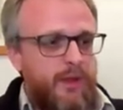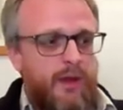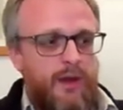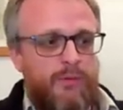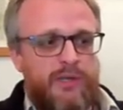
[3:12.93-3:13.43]

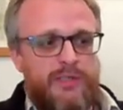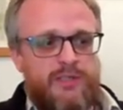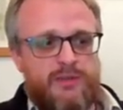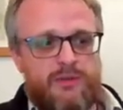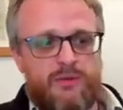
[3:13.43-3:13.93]

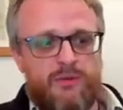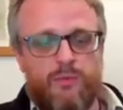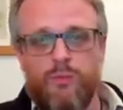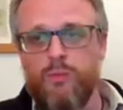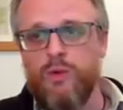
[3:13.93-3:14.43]
which
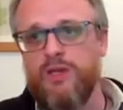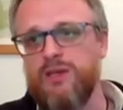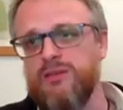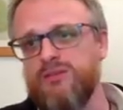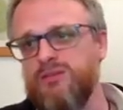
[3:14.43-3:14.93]

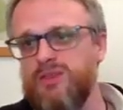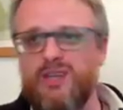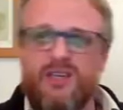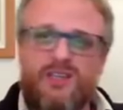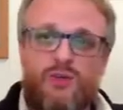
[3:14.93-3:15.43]

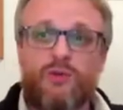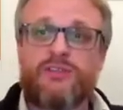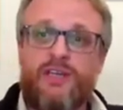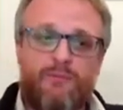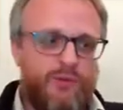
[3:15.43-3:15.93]
the short
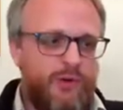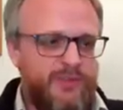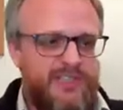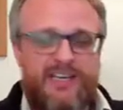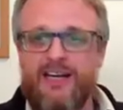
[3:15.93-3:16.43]
term for
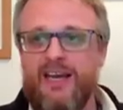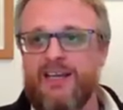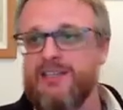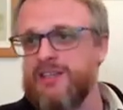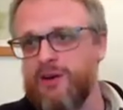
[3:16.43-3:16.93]
was
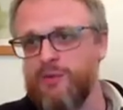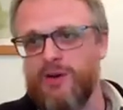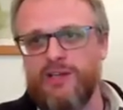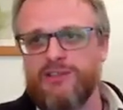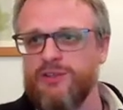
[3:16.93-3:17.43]
EngLaId. So
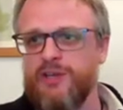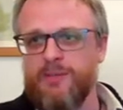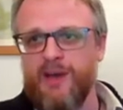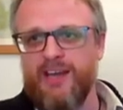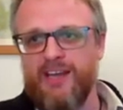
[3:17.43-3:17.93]
when I'm talking
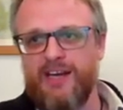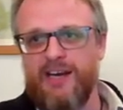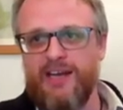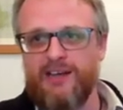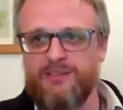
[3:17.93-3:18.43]
about
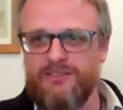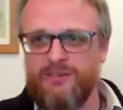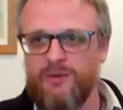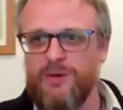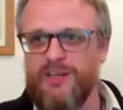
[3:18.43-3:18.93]
EngLaId
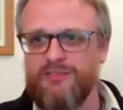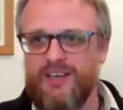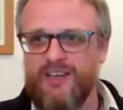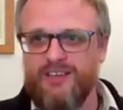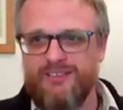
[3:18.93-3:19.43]
all
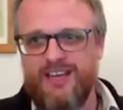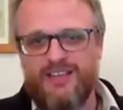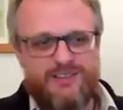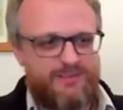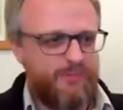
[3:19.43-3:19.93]
evening,
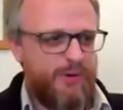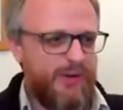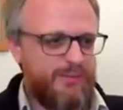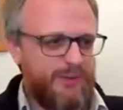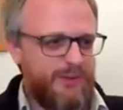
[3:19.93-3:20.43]
that's what
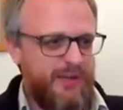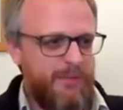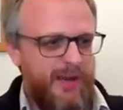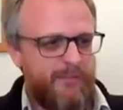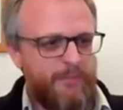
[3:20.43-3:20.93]
I'm talking
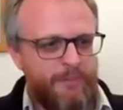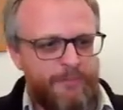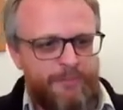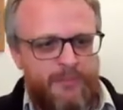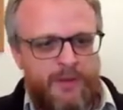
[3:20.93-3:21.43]
about.
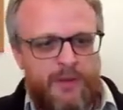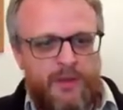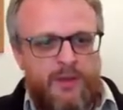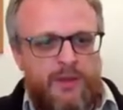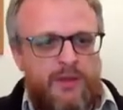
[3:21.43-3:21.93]

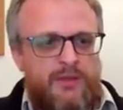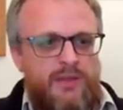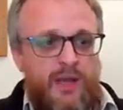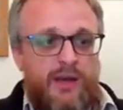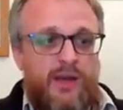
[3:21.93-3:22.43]

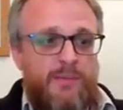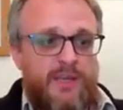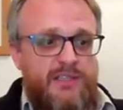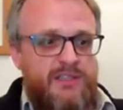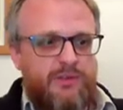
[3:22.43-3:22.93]
And I'm
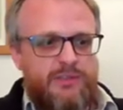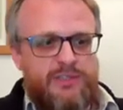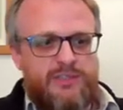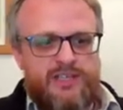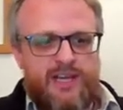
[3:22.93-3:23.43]
here to talk
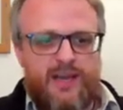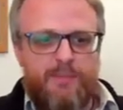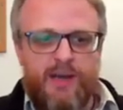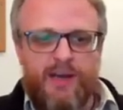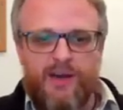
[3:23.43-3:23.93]
to you today
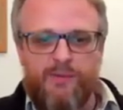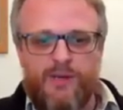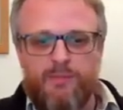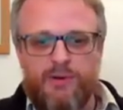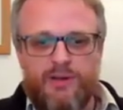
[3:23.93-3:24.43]
about how
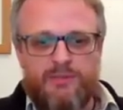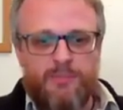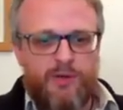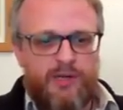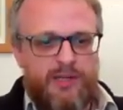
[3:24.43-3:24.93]
we approach
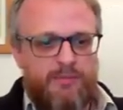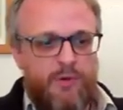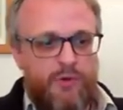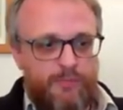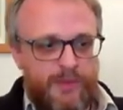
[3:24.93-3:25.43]
modelling
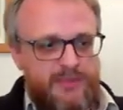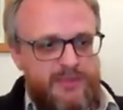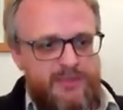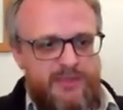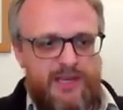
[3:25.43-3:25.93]
movement,
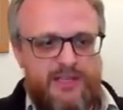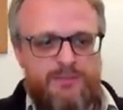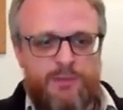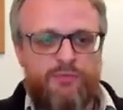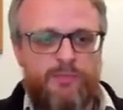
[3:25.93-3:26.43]

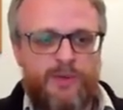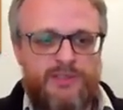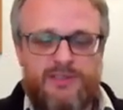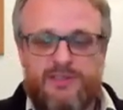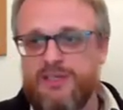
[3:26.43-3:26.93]
as
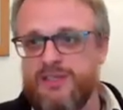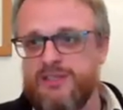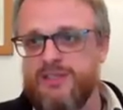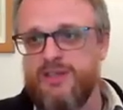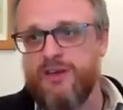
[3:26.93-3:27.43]
movement
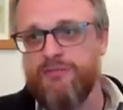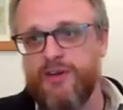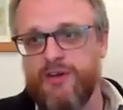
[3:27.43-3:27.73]
is the